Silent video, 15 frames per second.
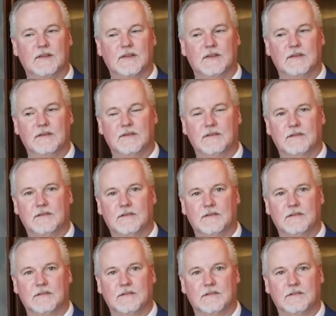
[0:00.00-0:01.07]

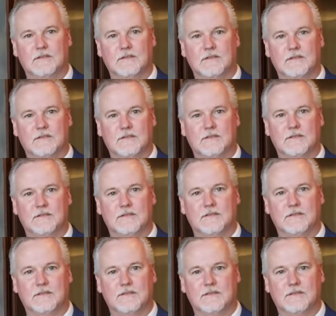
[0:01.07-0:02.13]

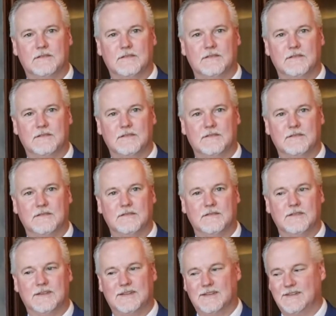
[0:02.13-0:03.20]

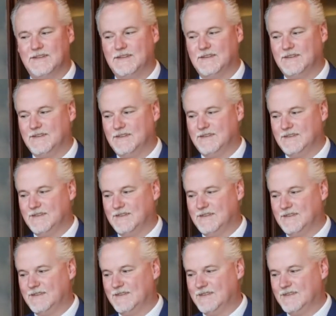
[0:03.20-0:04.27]

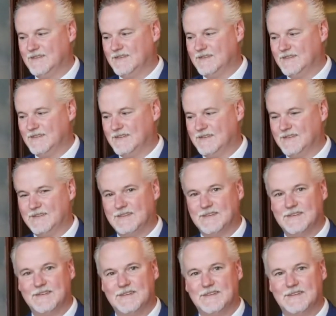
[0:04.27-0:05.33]

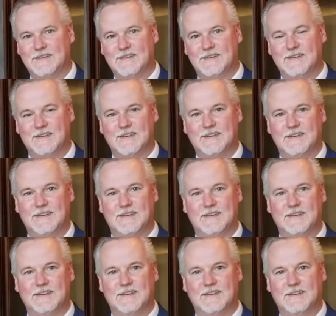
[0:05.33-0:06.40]

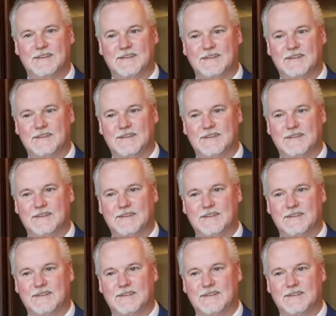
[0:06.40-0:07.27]
(silent)